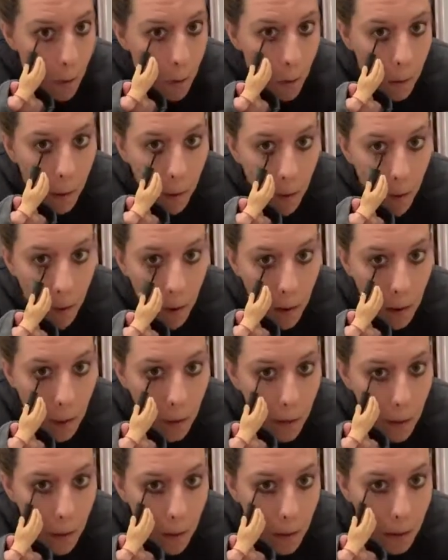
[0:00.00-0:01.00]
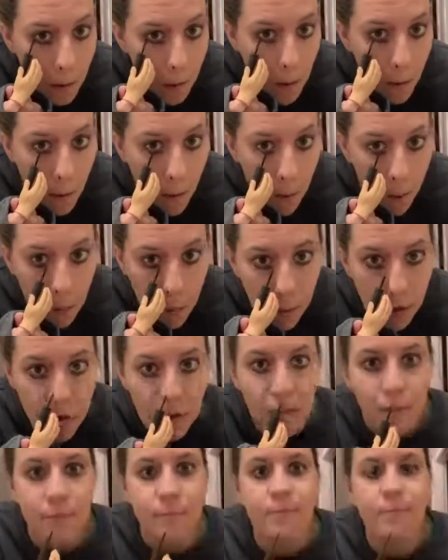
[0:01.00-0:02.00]
Right about there.
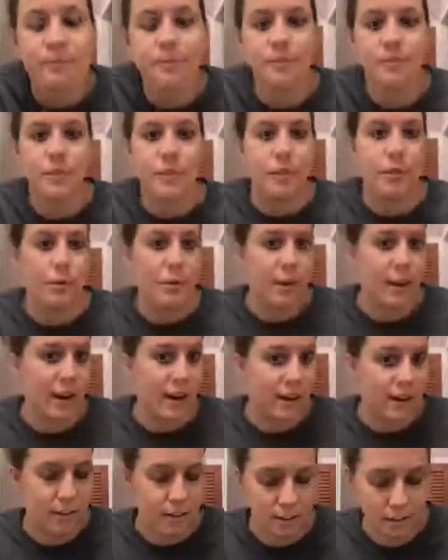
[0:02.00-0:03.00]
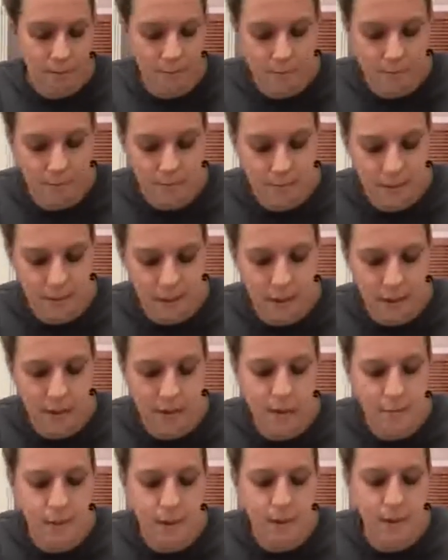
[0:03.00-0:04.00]
Great. Up. Got
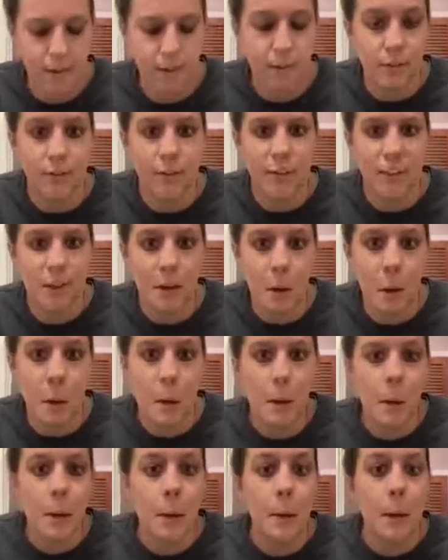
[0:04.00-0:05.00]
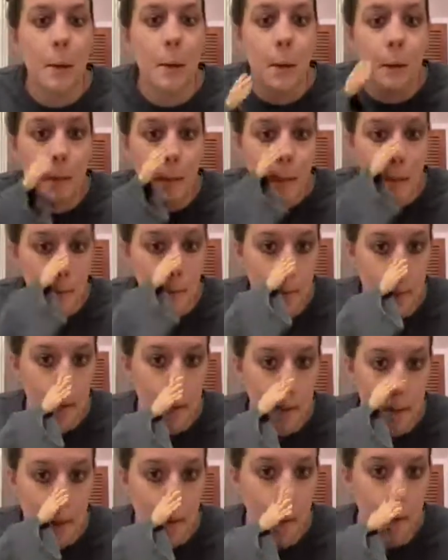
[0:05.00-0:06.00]
on my nose. A little bit.
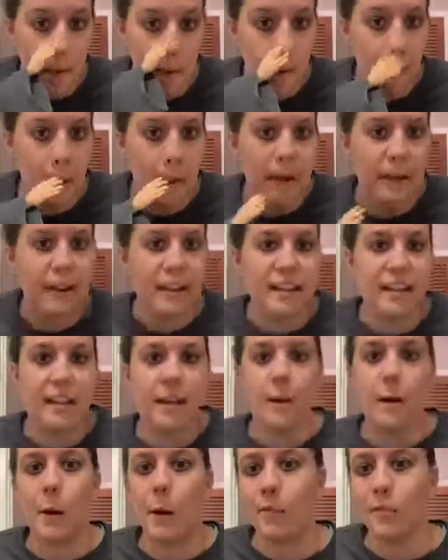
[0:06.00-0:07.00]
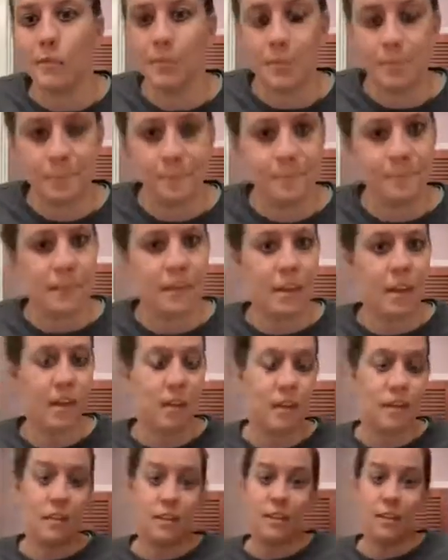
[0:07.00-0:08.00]
Get that off.
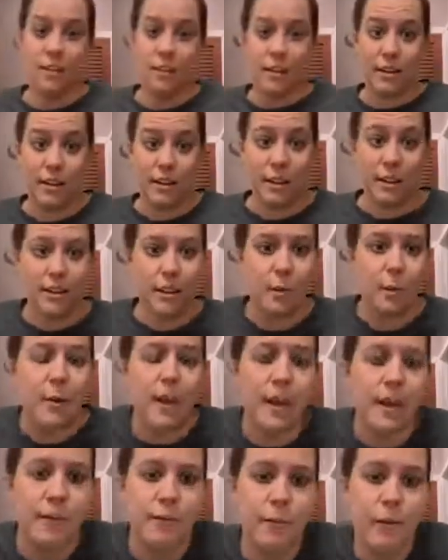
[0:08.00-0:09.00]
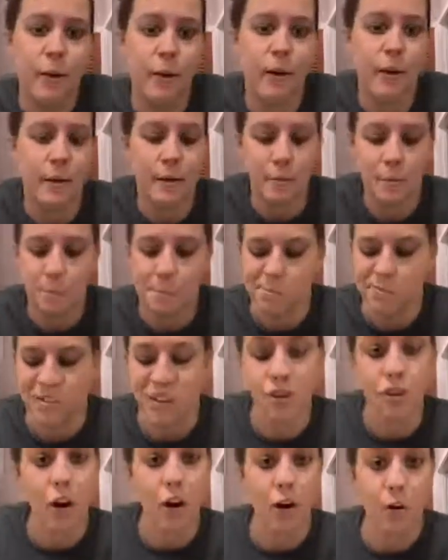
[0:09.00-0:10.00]
Alright, now that we have our
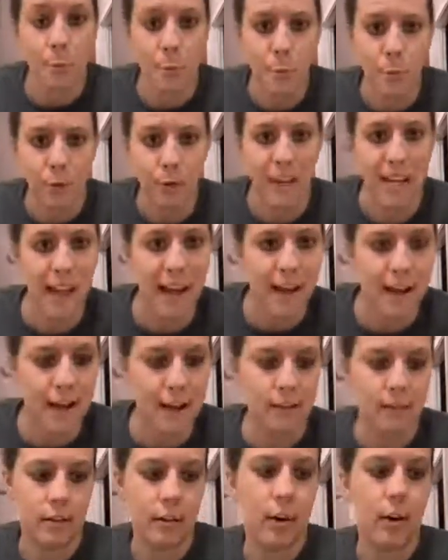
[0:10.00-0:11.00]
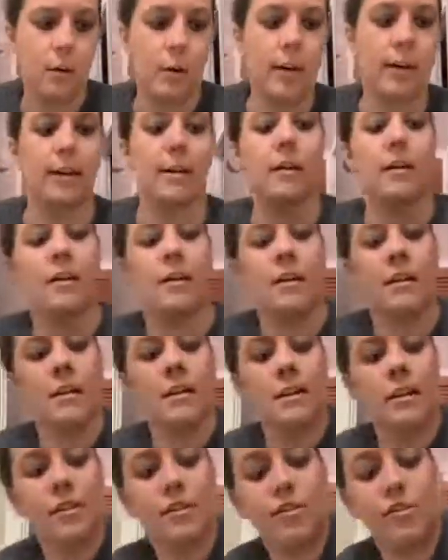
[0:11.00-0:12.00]
dark, moody eyes going,
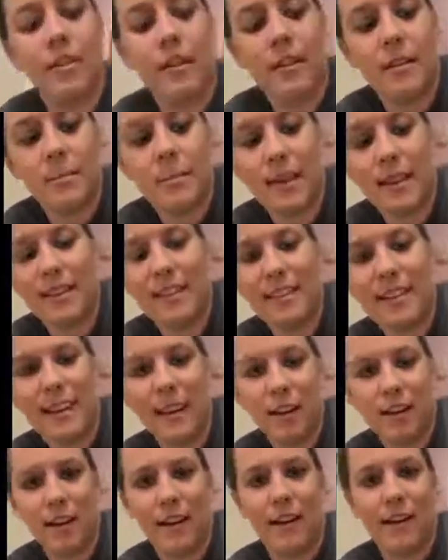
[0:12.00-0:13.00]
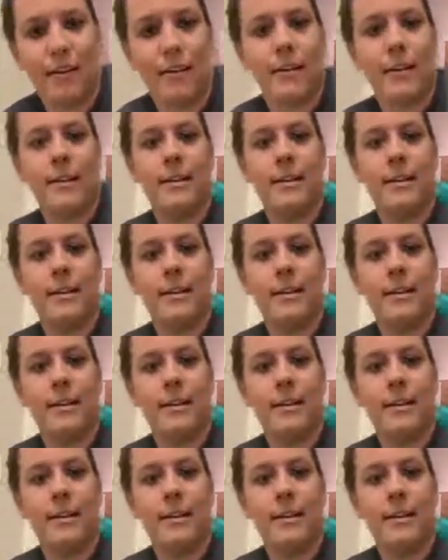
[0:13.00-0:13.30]
let's try the mascara out.